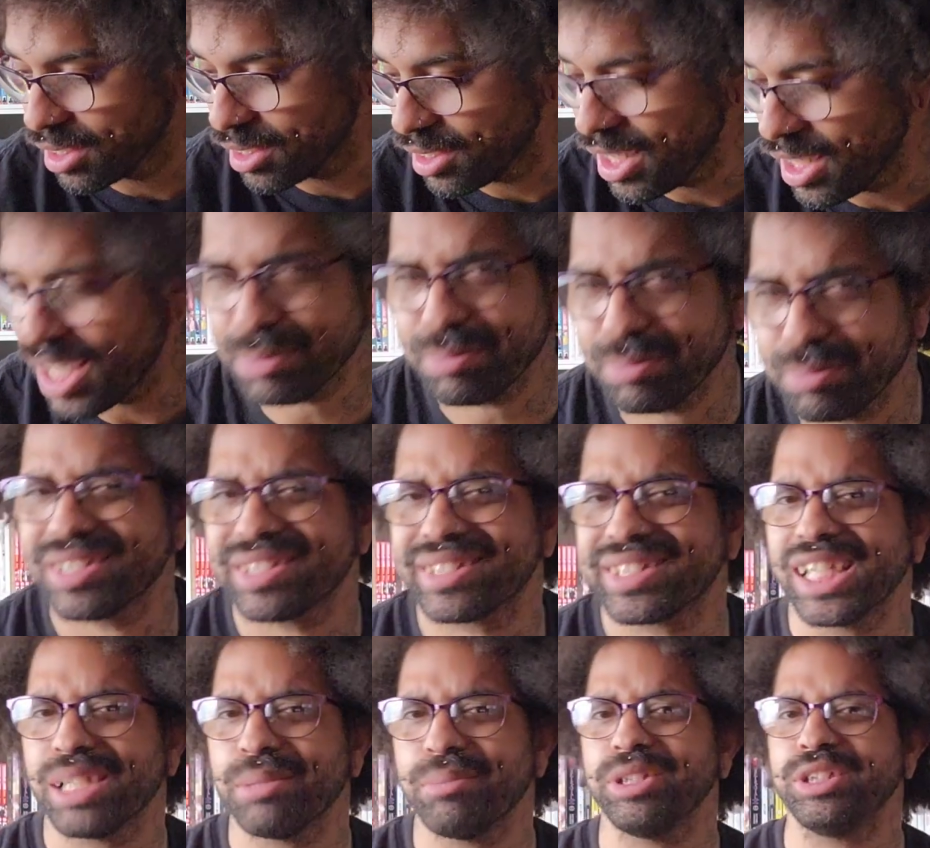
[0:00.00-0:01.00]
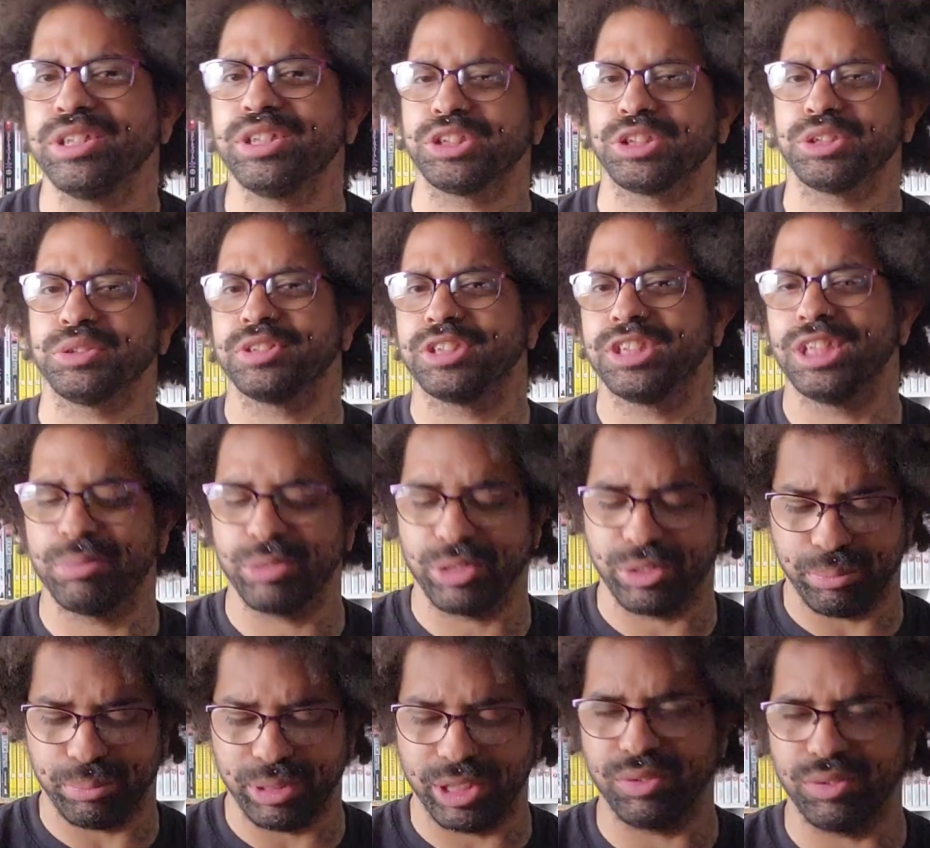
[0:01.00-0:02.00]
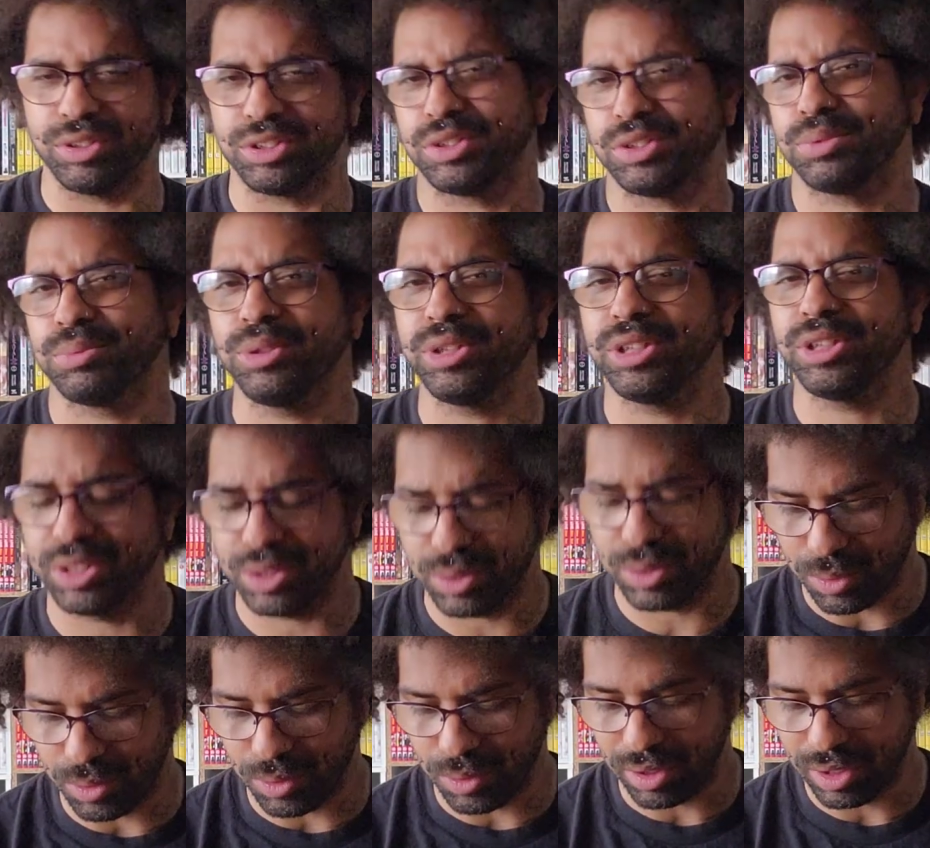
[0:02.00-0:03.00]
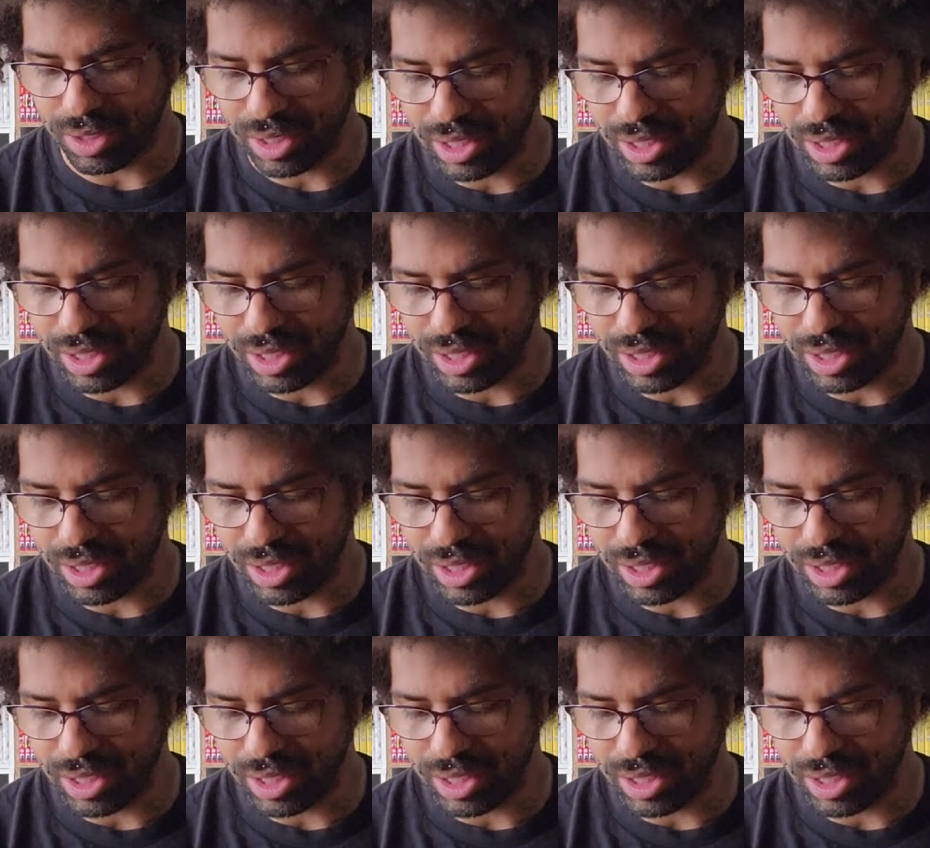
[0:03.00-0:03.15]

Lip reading: Has my same initials, WB, which is really cool.